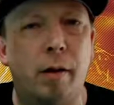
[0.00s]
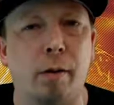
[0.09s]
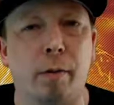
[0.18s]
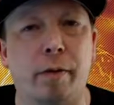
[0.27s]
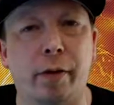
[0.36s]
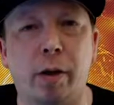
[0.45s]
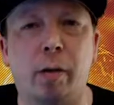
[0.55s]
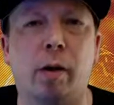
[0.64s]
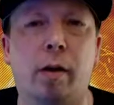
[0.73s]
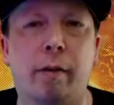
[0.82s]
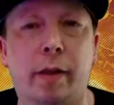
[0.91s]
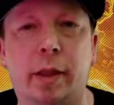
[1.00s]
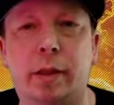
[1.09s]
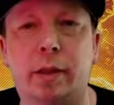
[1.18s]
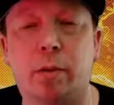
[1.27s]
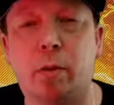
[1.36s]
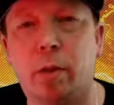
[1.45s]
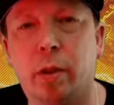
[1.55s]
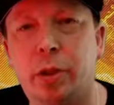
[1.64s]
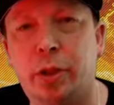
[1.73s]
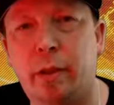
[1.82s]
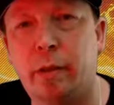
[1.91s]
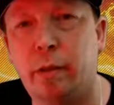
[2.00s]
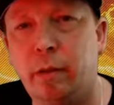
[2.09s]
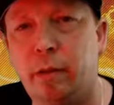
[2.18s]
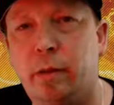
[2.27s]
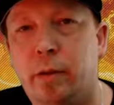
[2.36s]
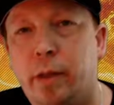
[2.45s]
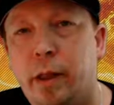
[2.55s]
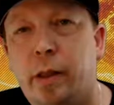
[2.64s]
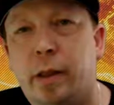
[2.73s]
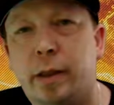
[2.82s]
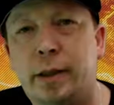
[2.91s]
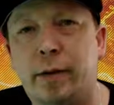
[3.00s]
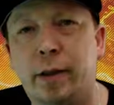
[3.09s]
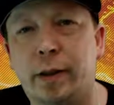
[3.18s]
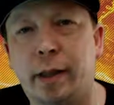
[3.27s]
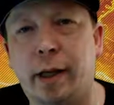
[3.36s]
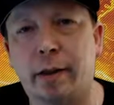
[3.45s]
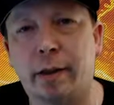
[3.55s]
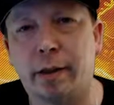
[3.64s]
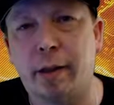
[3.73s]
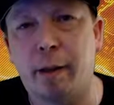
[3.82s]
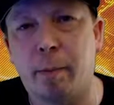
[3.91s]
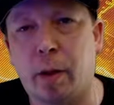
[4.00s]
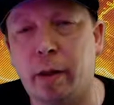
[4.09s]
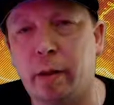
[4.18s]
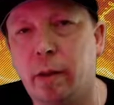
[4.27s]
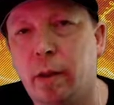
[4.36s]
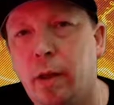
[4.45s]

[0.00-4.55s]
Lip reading: a review of this Origin EON17-X that I bought.